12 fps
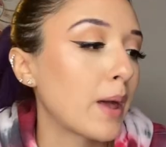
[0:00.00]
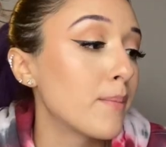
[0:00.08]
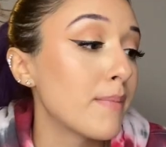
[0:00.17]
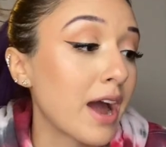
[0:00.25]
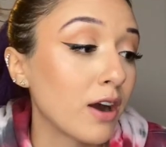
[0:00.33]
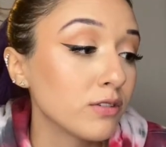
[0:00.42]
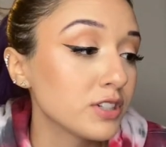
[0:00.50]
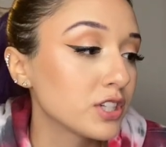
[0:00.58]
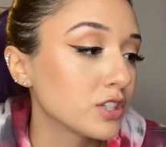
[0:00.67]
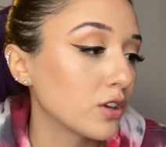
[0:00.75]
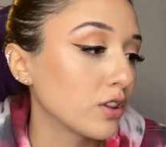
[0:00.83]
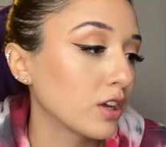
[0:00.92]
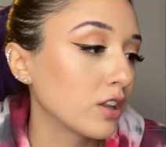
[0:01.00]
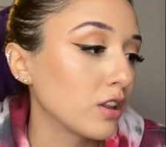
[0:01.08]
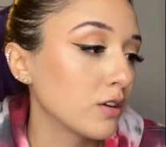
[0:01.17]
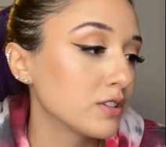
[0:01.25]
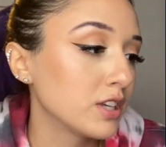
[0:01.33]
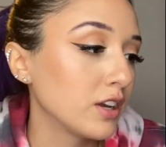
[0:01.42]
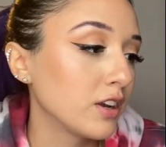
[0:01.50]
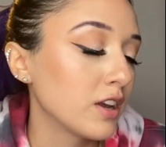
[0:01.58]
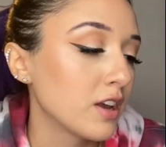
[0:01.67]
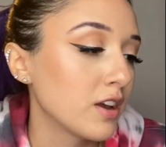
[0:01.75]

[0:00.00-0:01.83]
amount. So the closing